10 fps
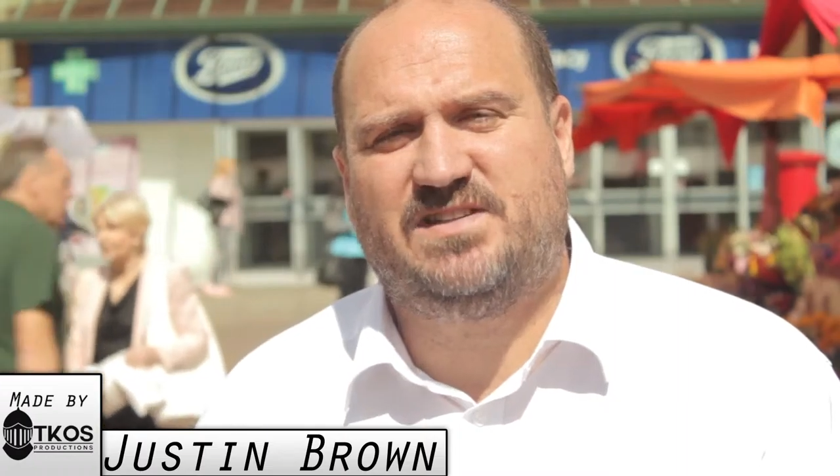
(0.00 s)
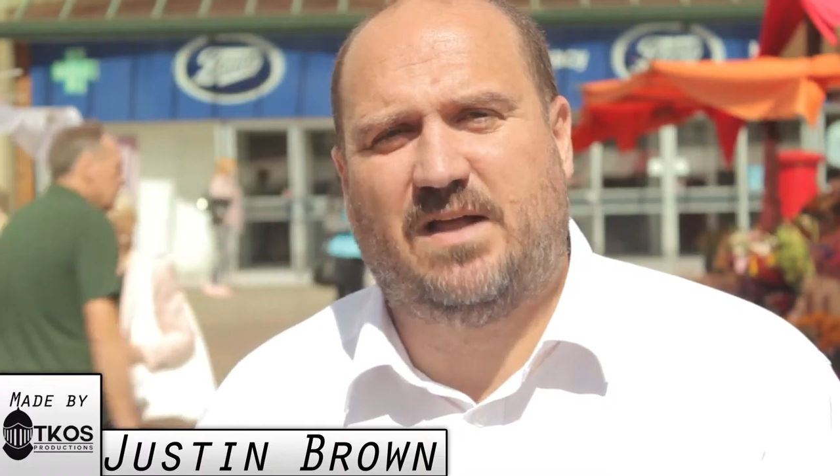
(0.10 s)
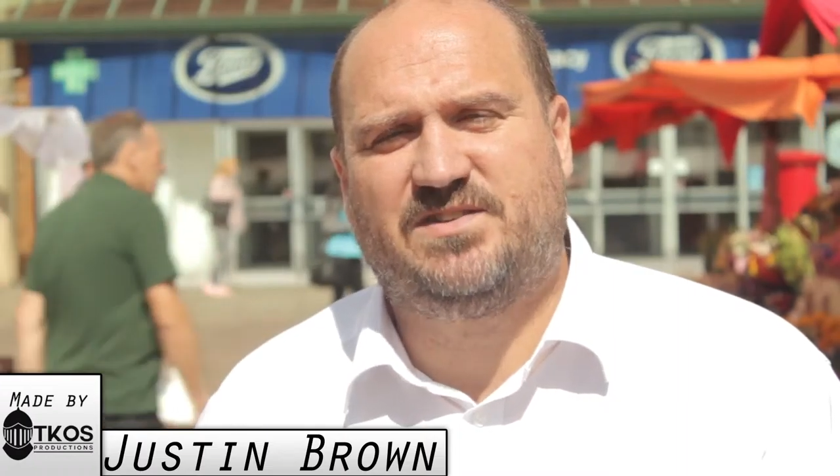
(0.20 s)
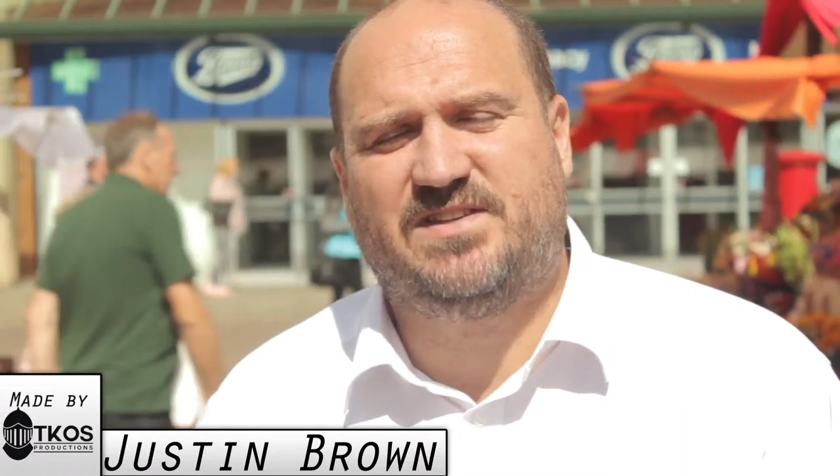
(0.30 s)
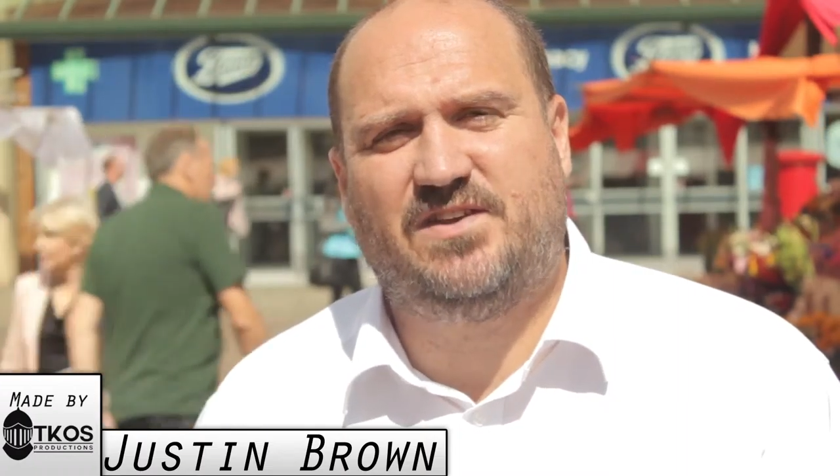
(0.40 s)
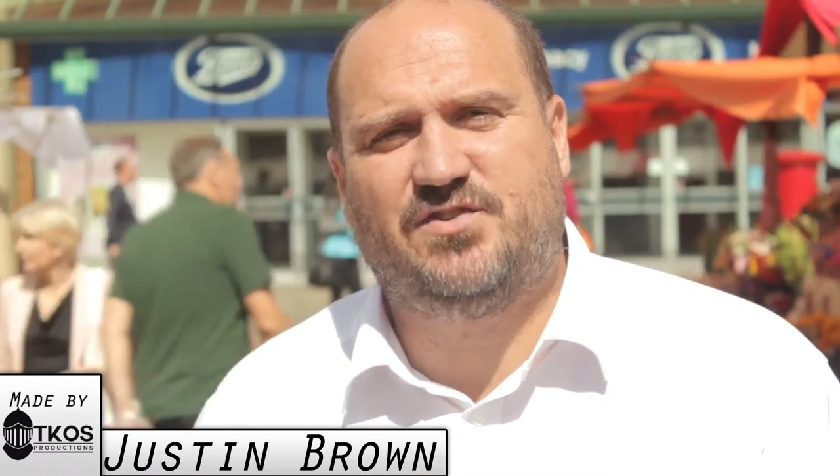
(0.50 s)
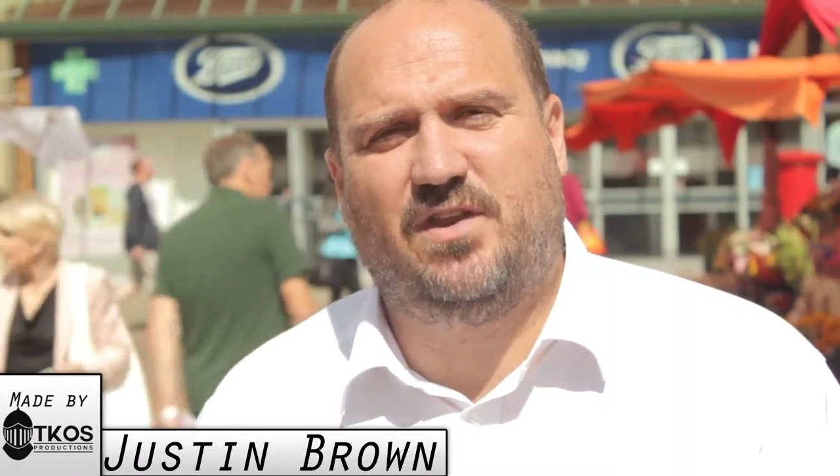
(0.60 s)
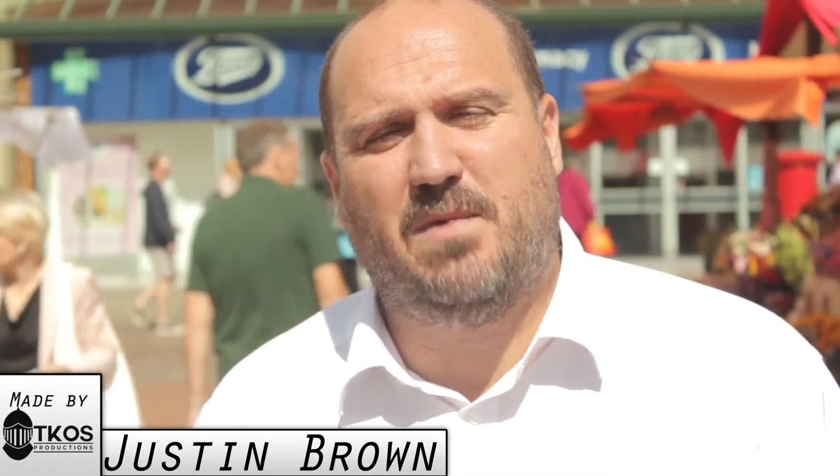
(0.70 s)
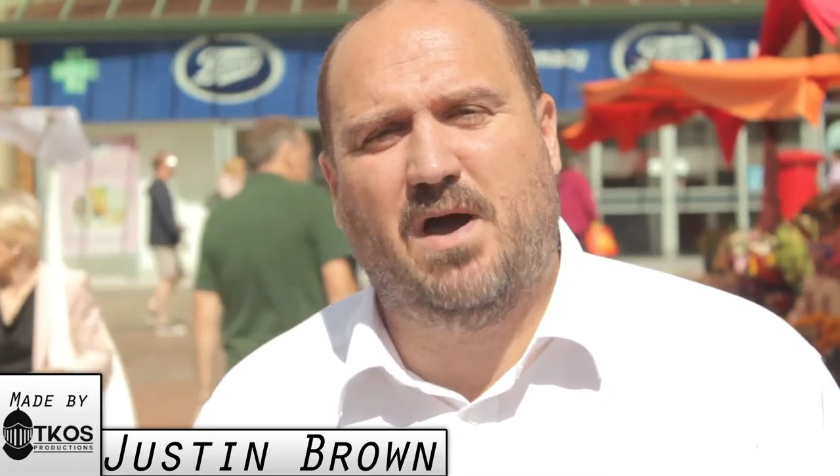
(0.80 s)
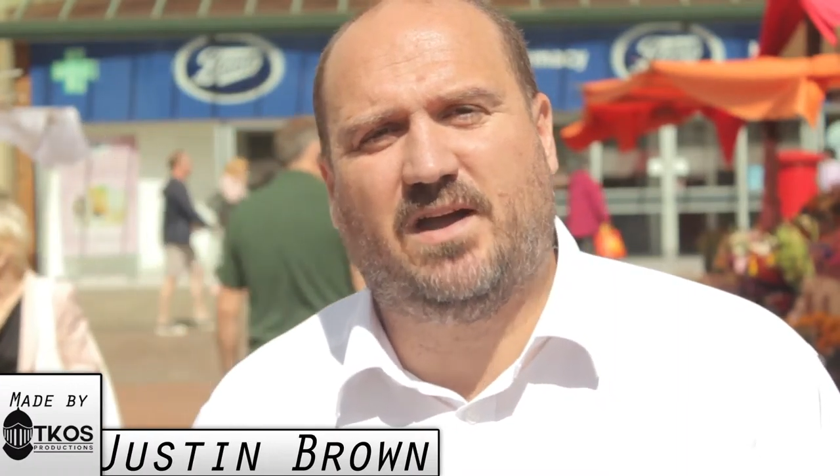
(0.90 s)
Town Centre
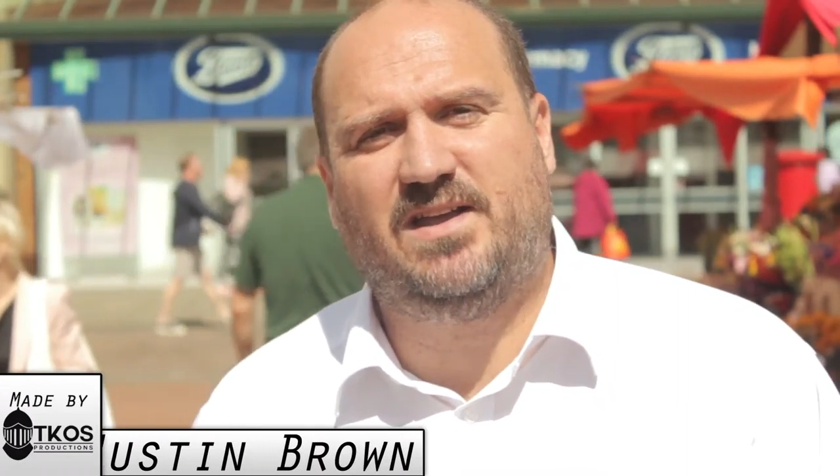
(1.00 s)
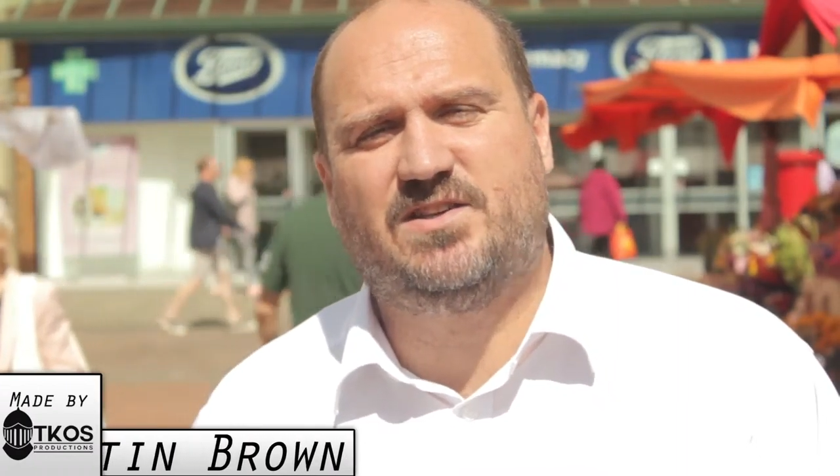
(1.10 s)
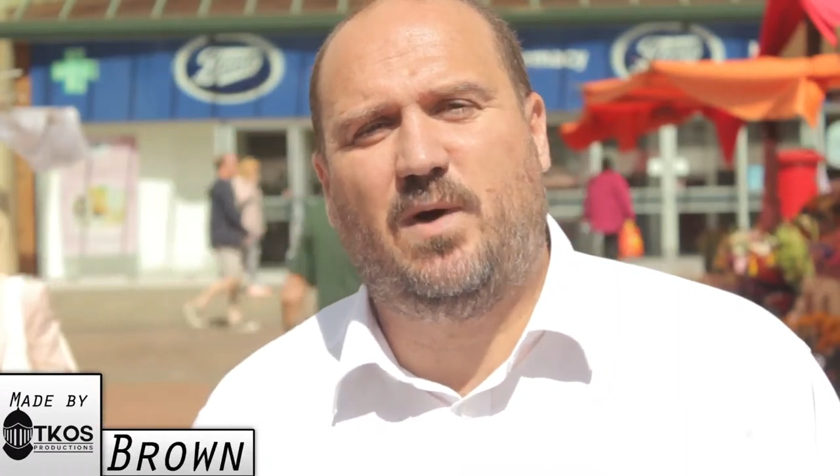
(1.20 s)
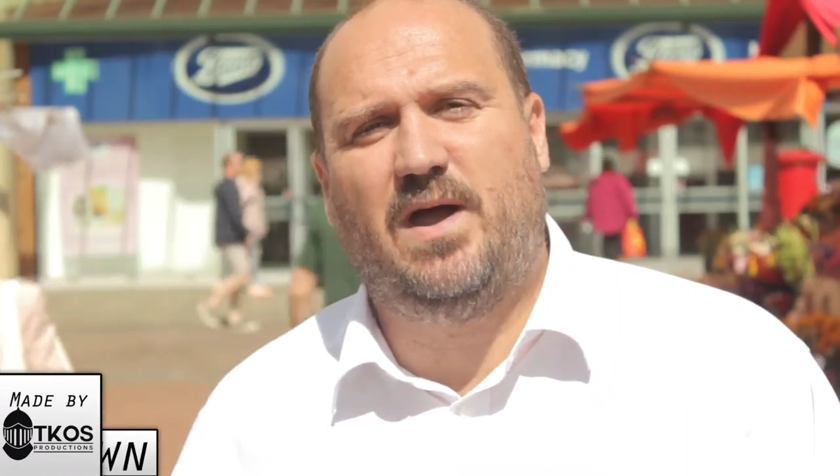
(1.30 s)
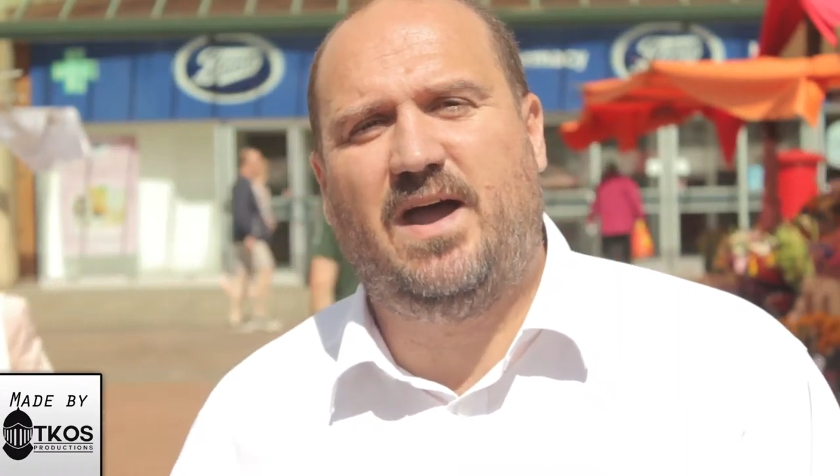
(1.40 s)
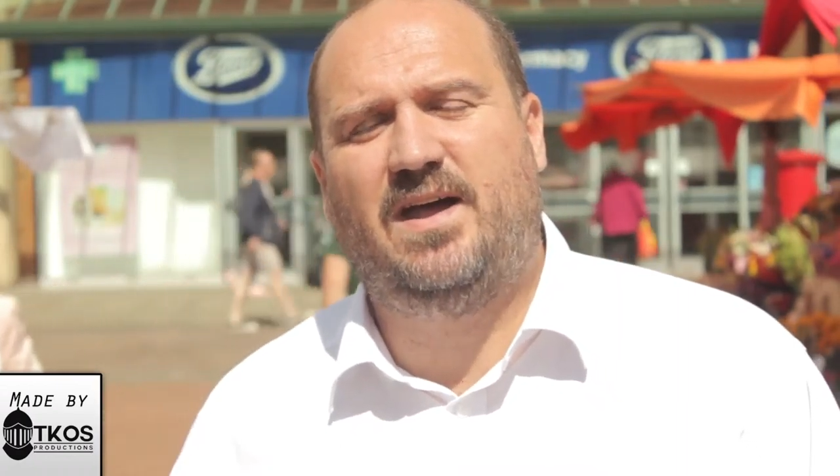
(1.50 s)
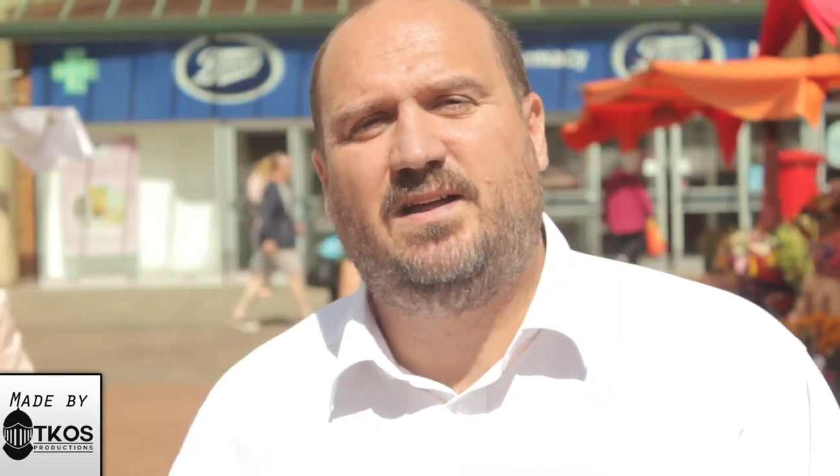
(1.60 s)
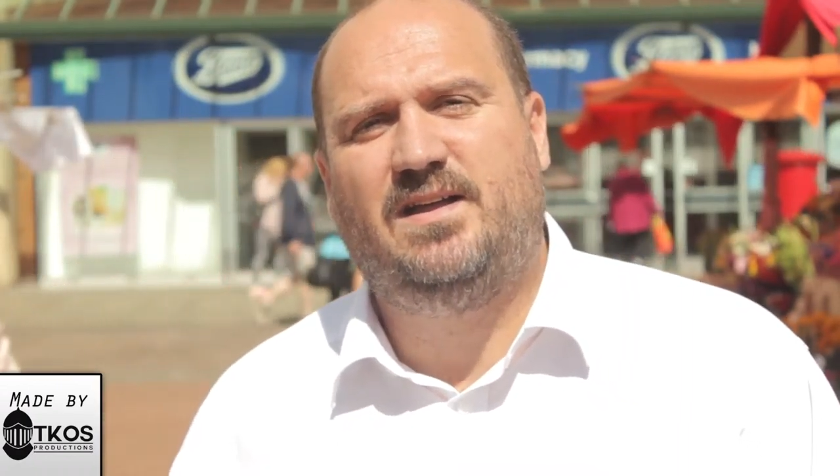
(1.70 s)
in the Market Square